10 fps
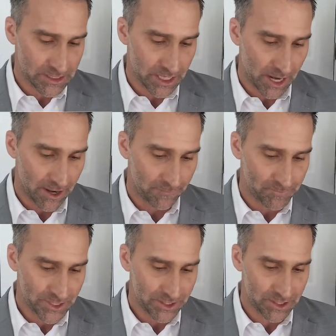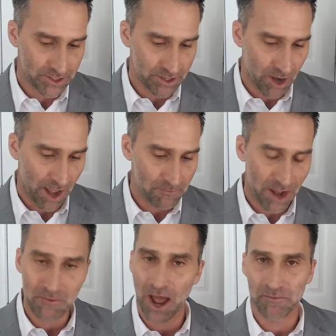I'm
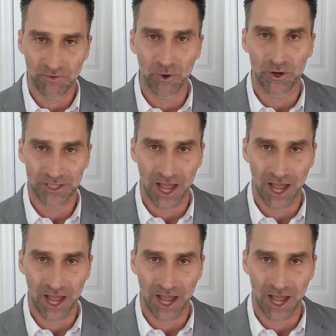a foreign